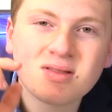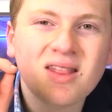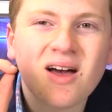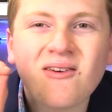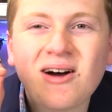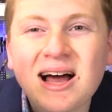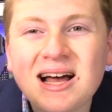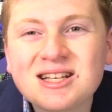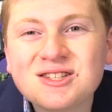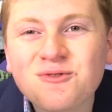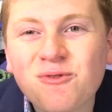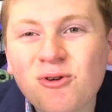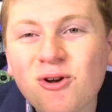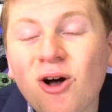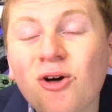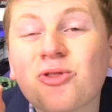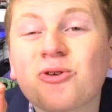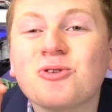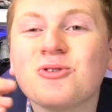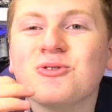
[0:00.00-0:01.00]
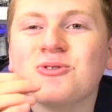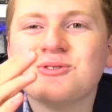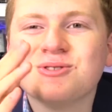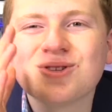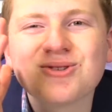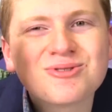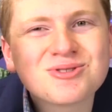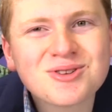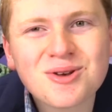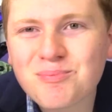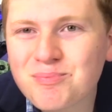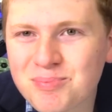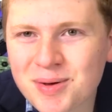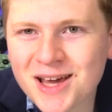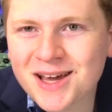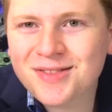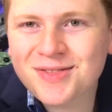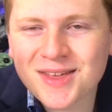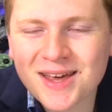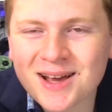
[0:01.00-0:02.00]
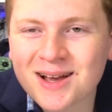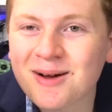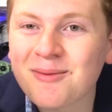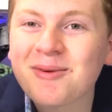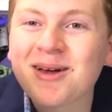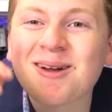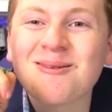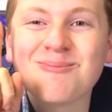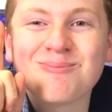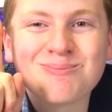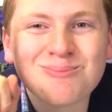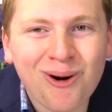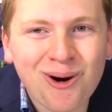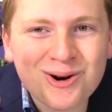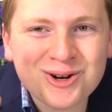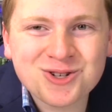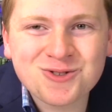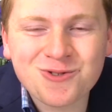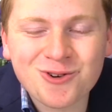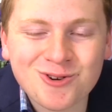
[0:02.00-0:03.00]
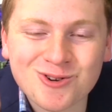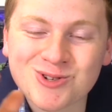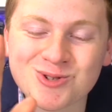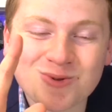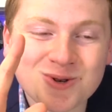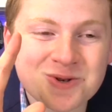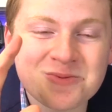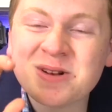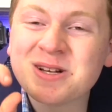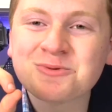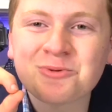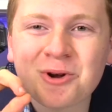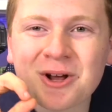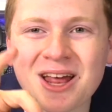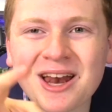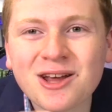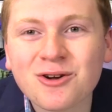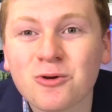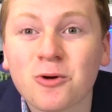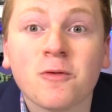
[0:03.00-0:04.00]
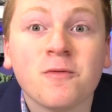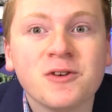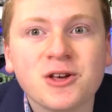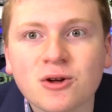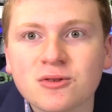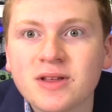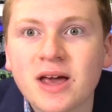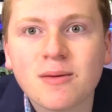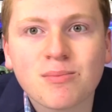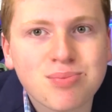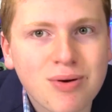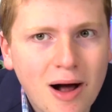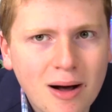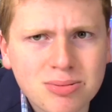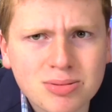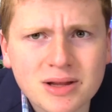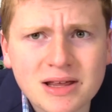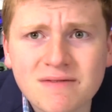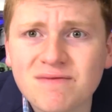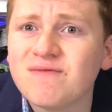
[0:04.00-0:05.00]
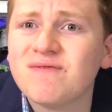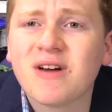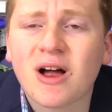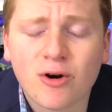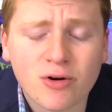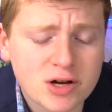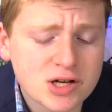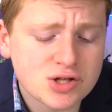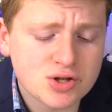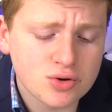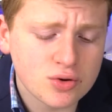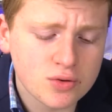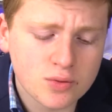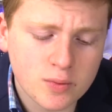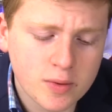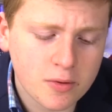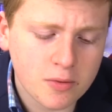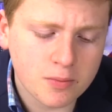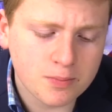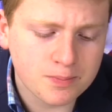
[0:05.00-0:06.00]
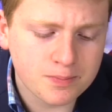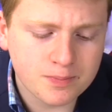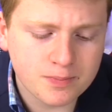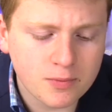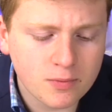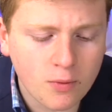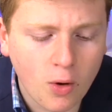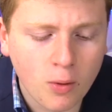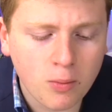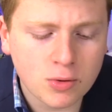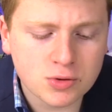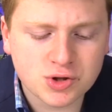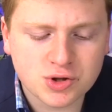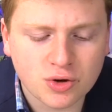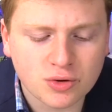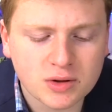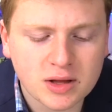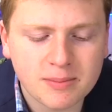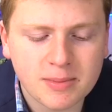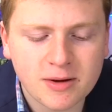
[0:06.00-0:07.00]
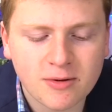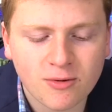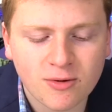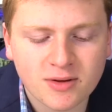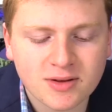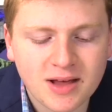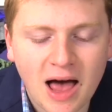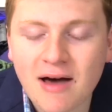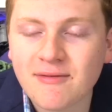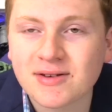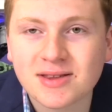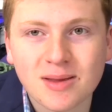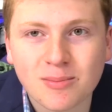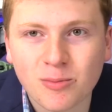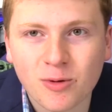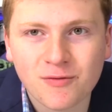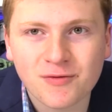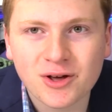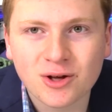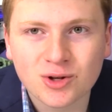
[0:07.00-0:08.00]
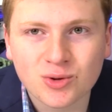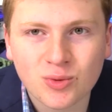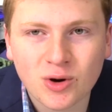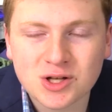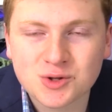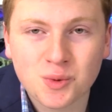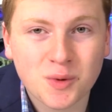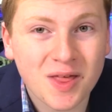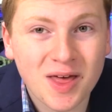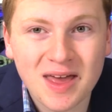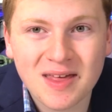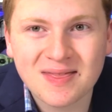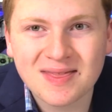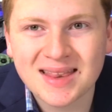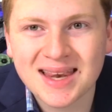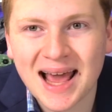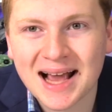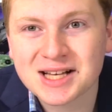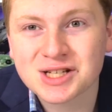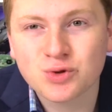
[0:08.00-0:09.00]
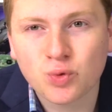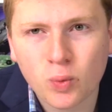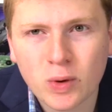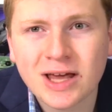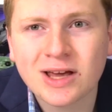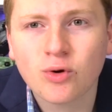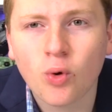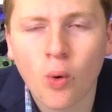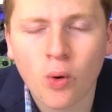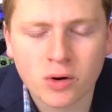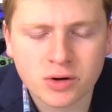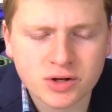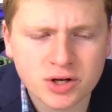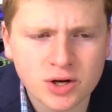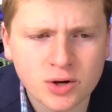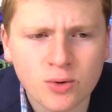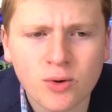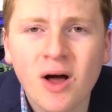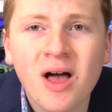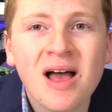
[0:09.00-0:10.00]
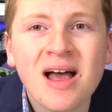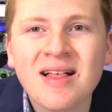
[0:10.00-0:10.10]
Now, as for other news, there's a big thing coming March first, which means we're getting a reveal date probably very soon. We will almost certainly be having them revealed to us within the next week or two.